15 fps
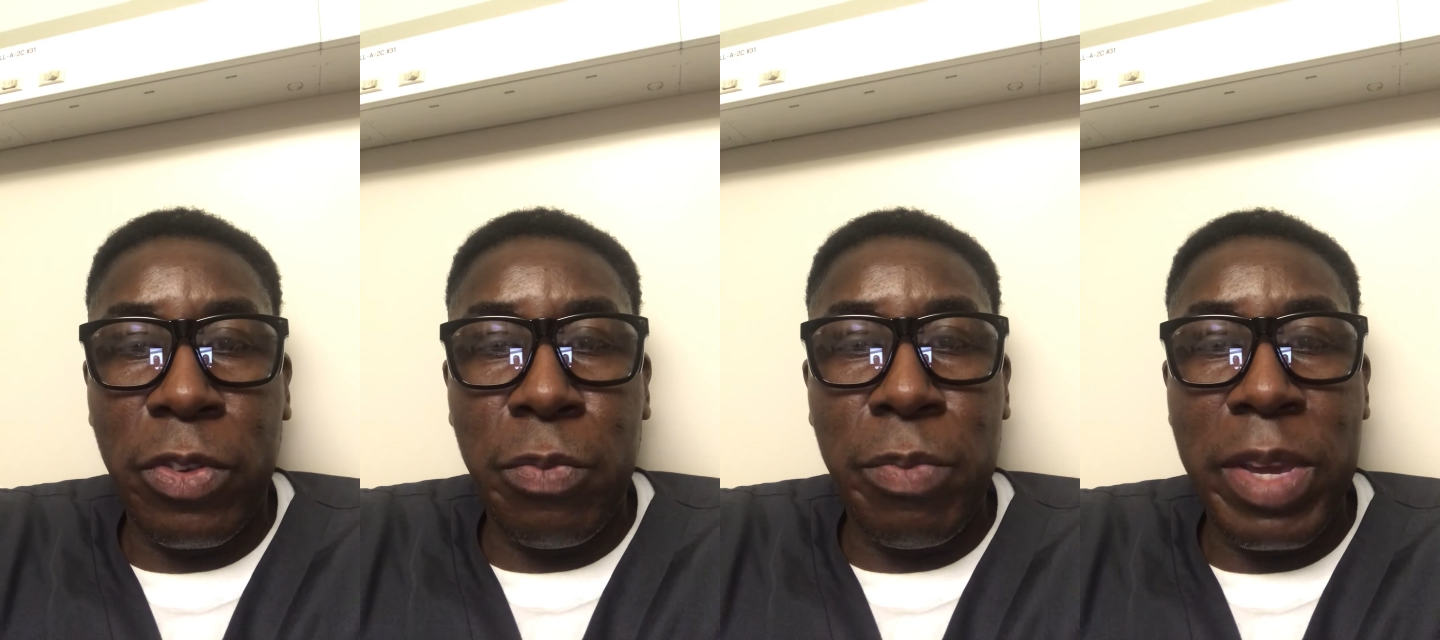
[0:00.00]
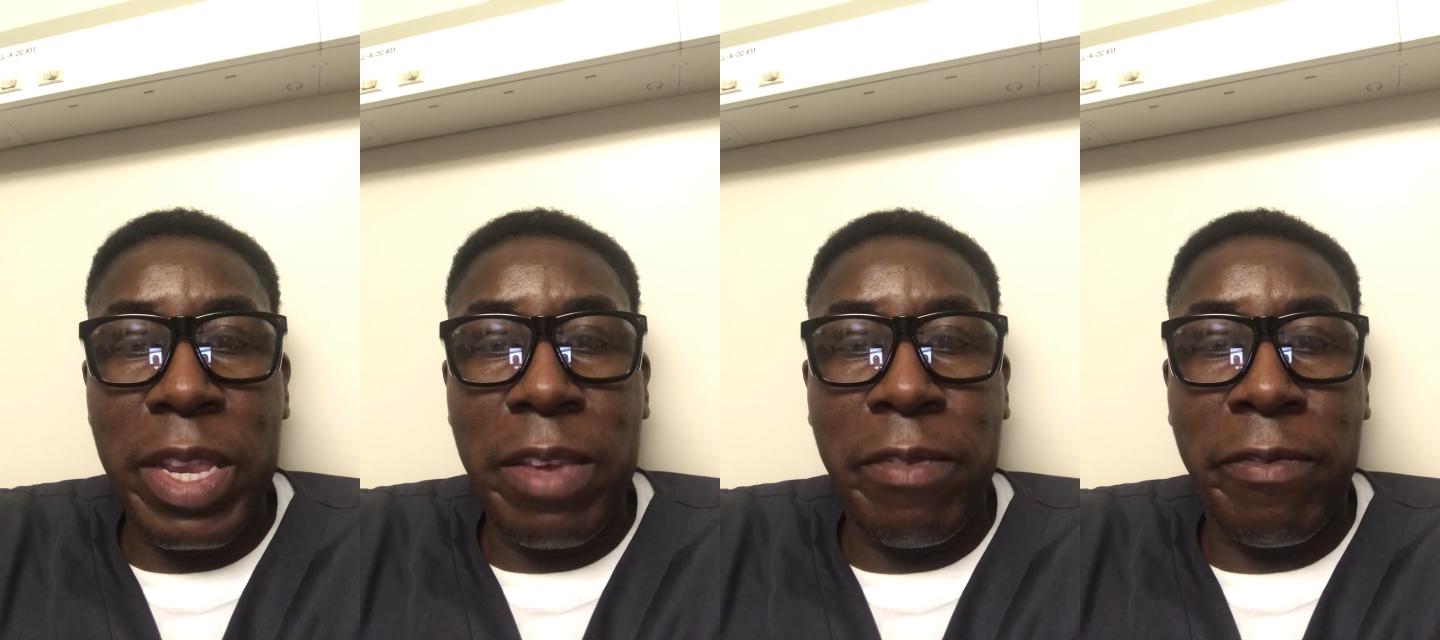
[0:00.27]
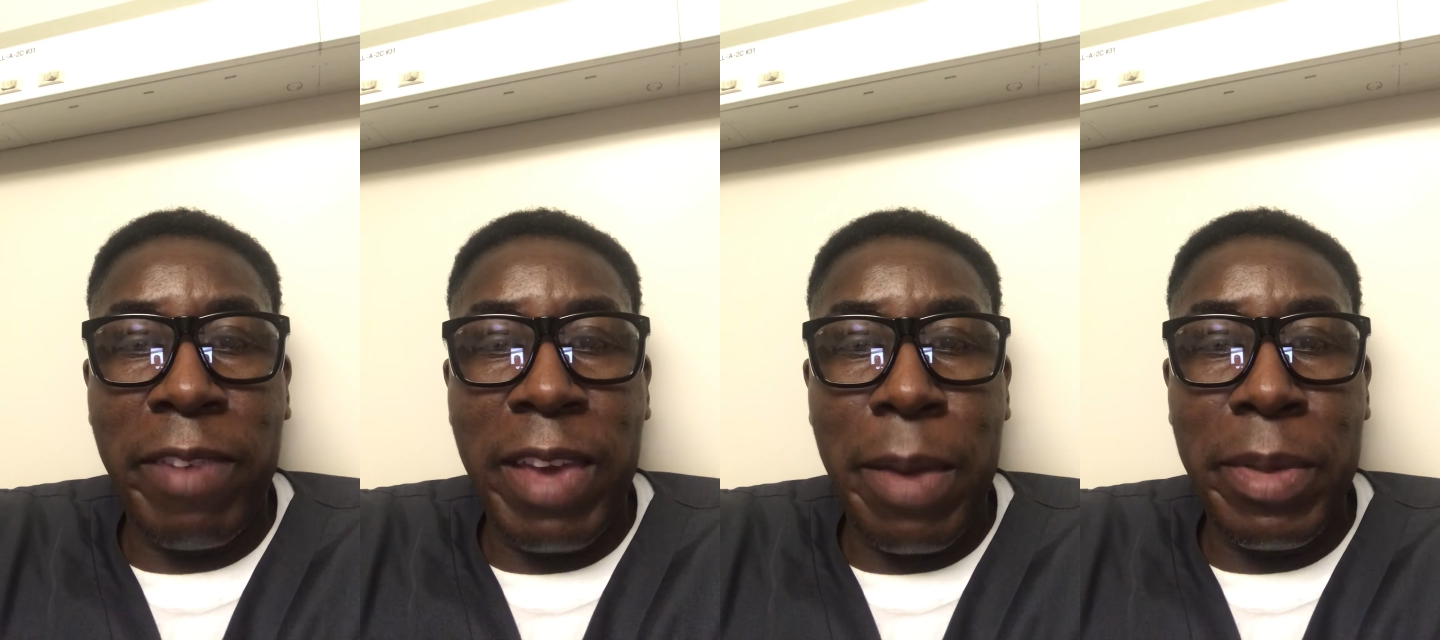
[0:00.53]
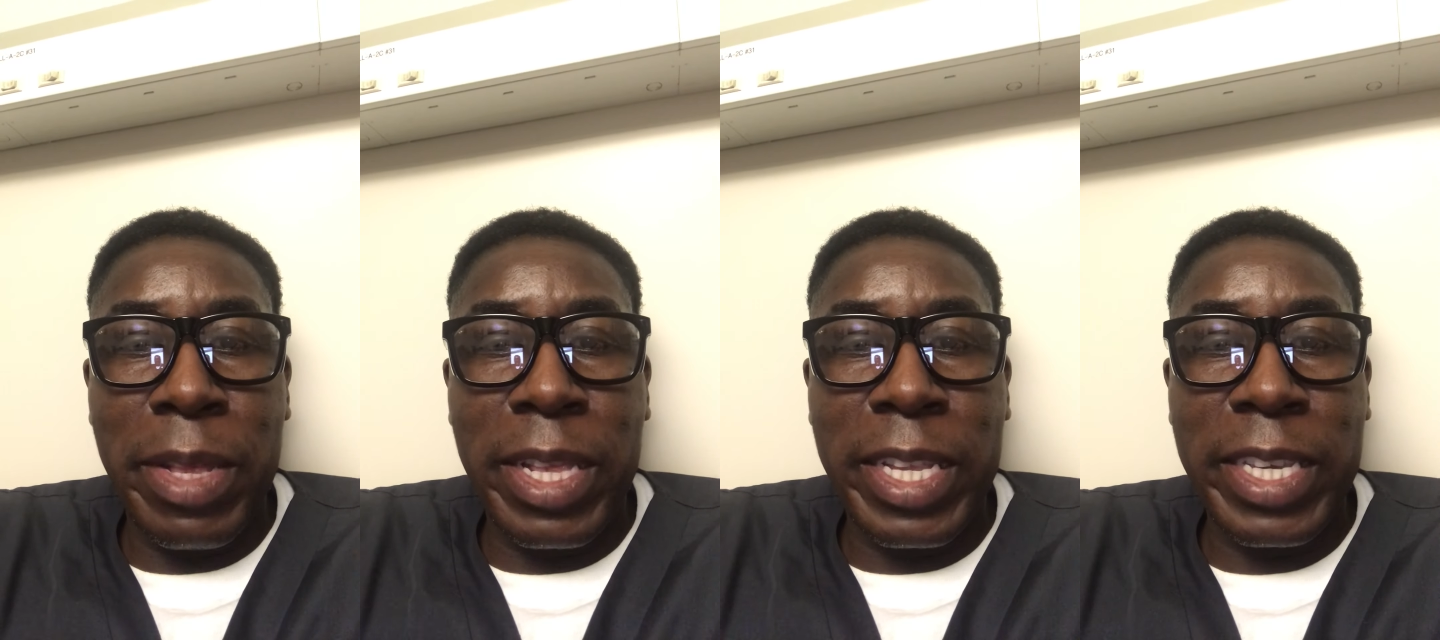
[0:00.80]
to many
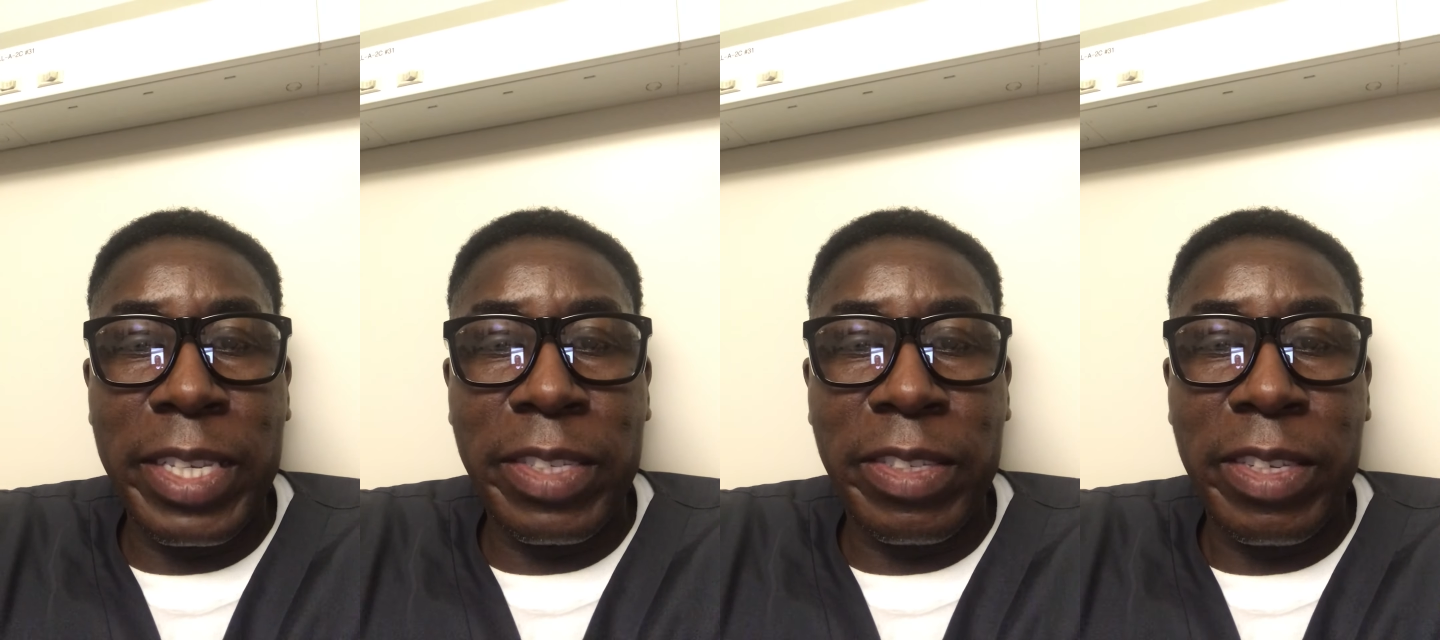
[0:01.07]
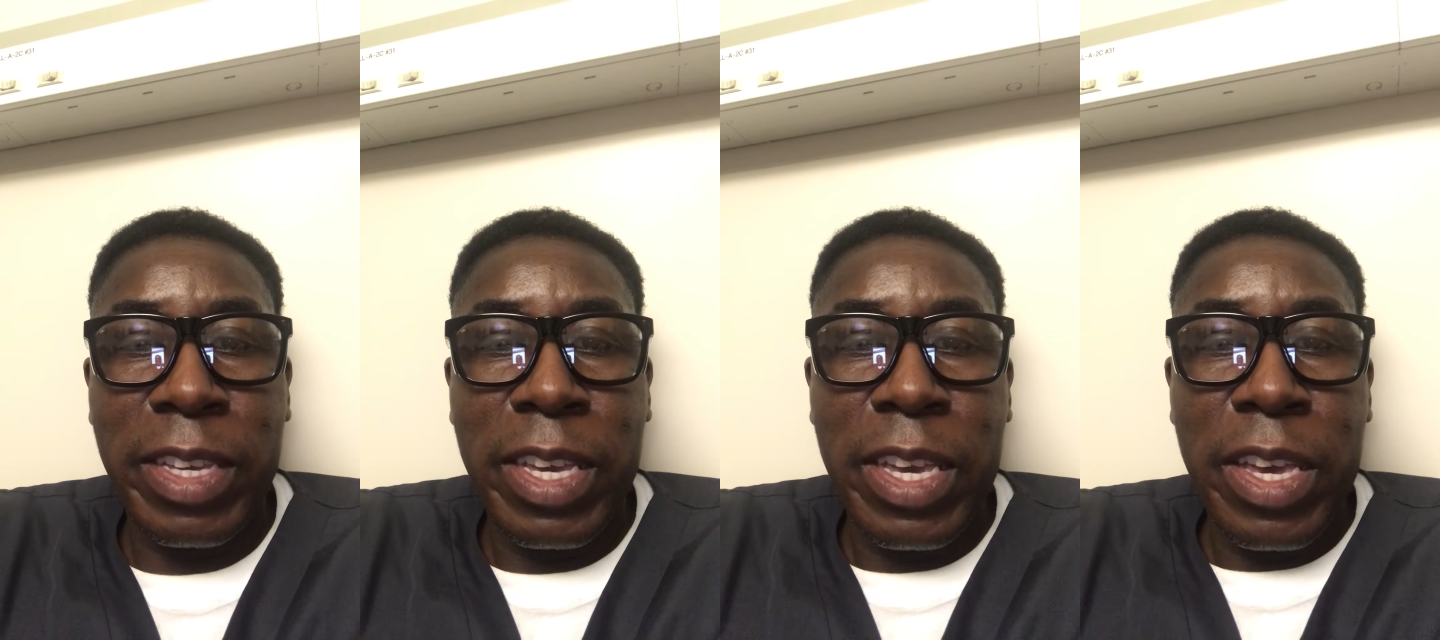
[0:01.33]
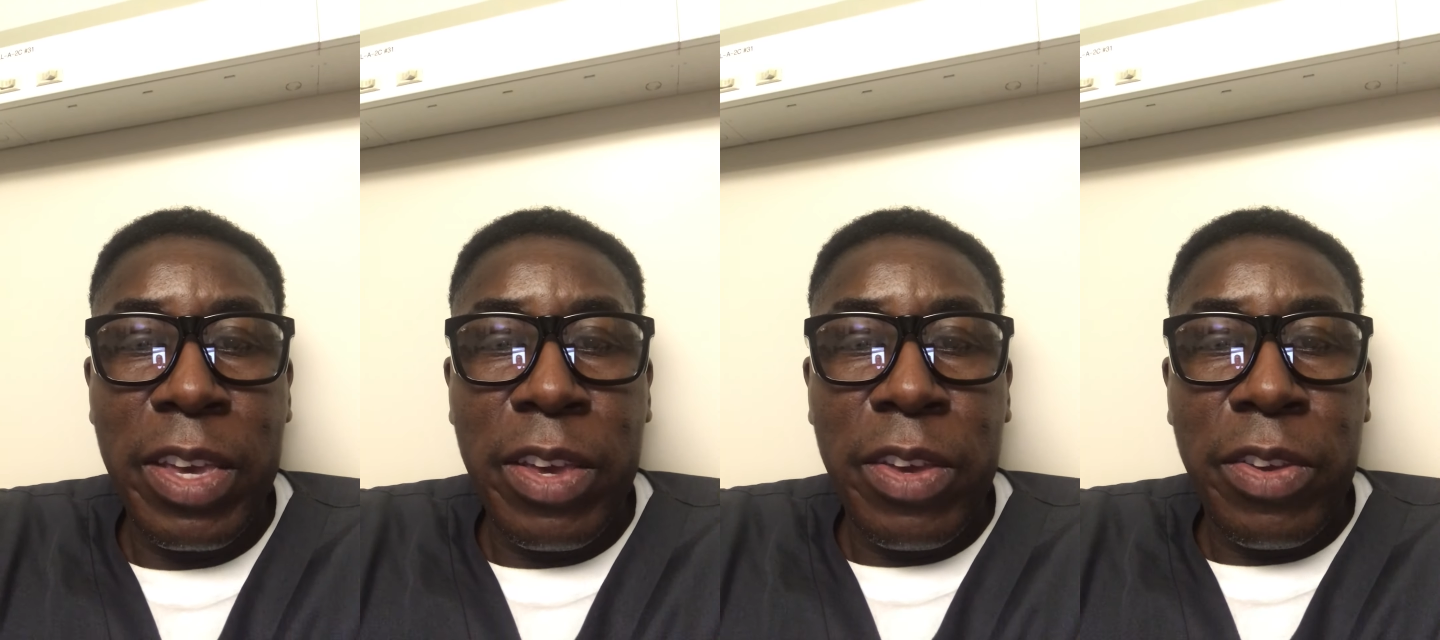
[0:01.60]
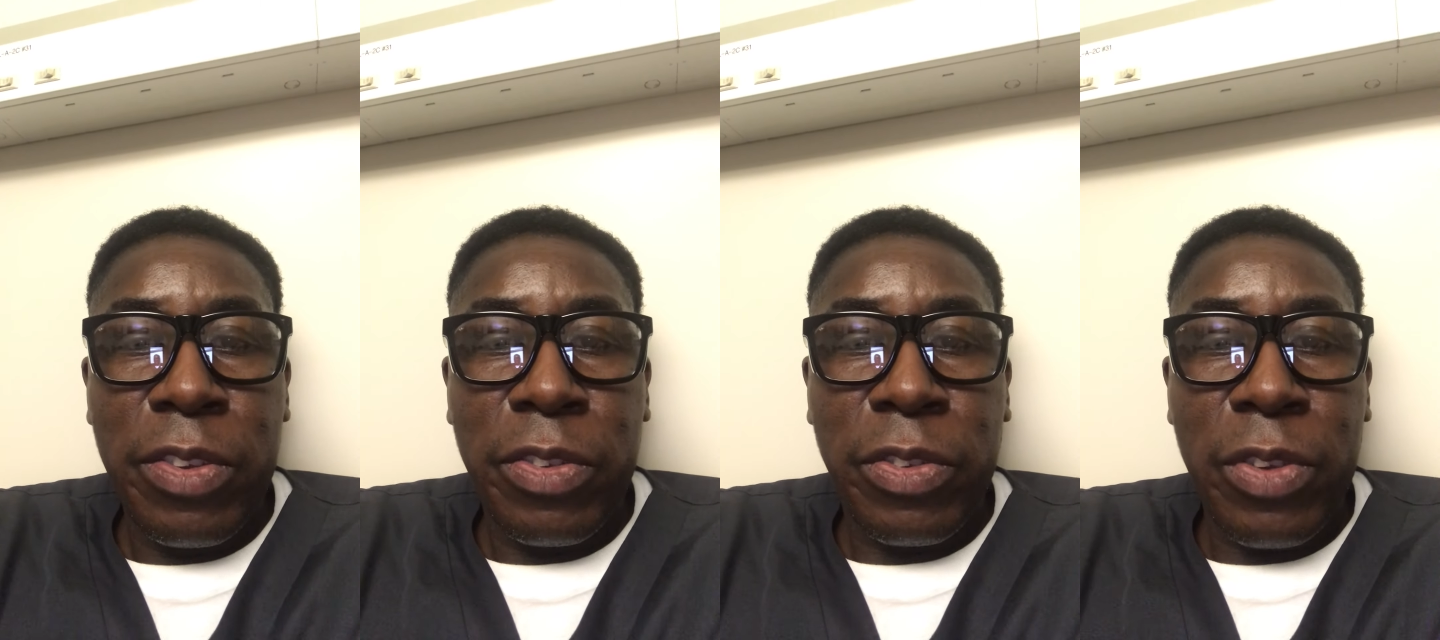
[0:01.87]
families.
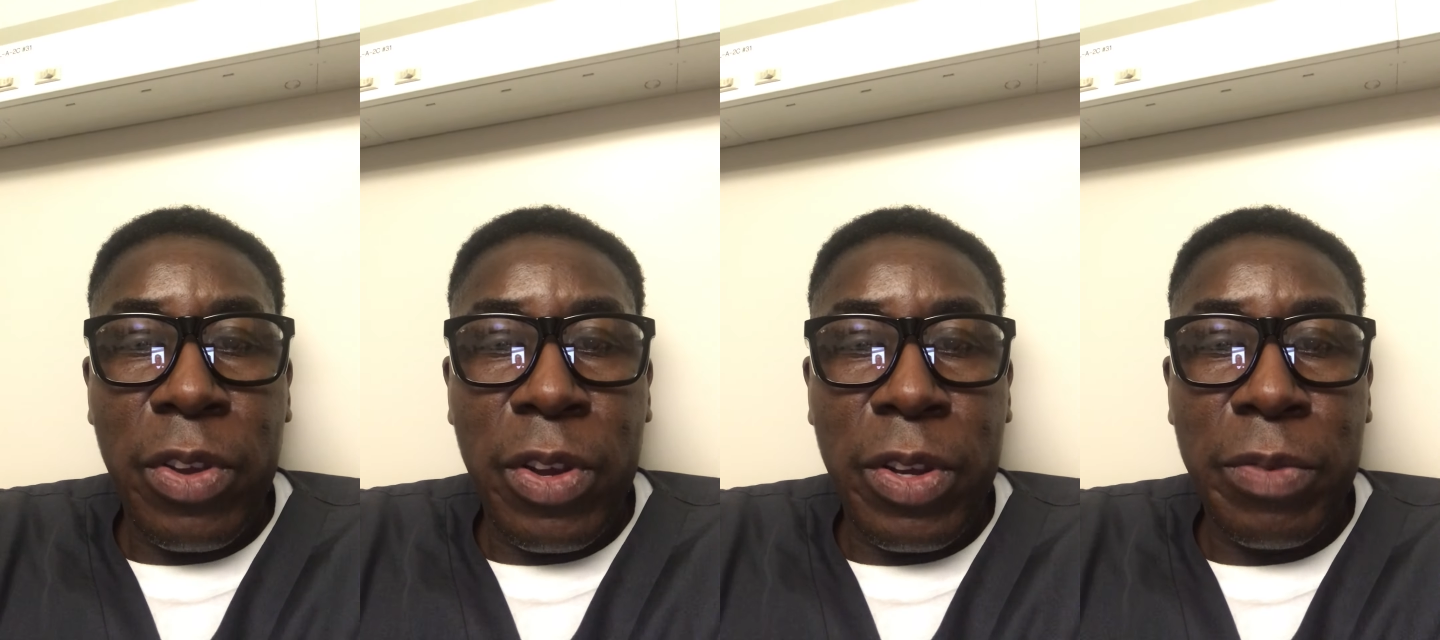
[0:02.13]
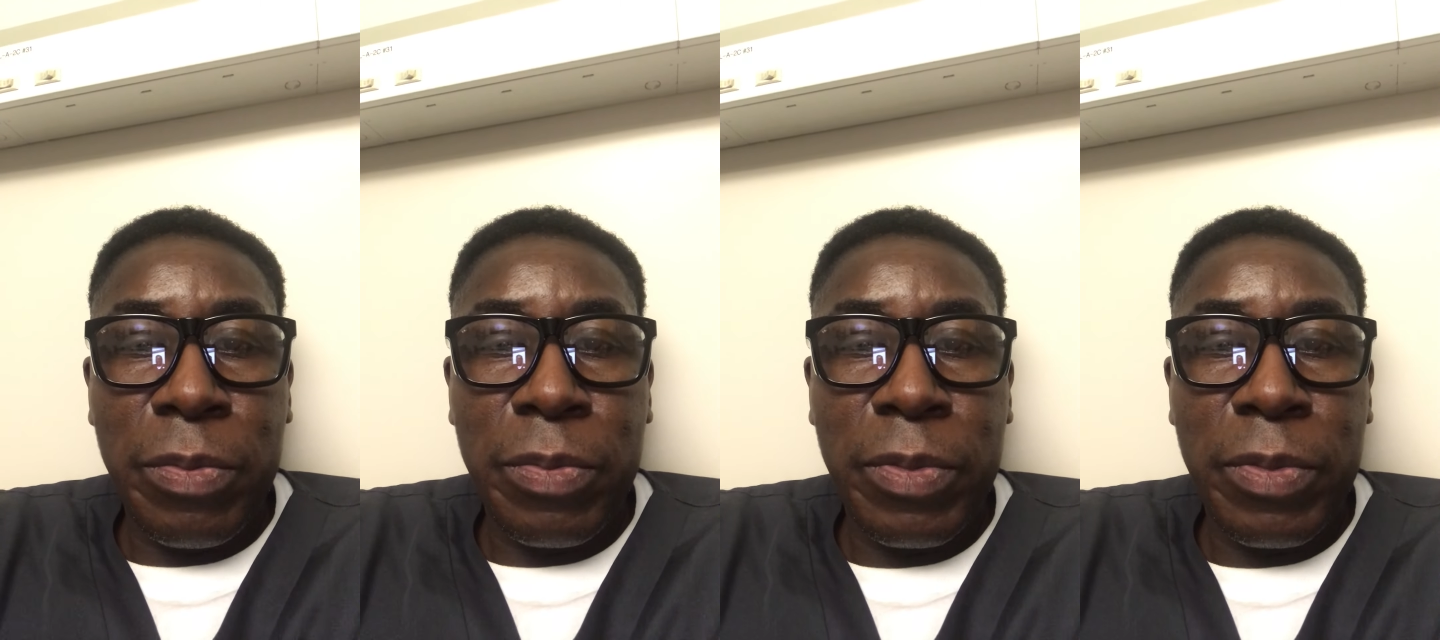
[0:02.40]
So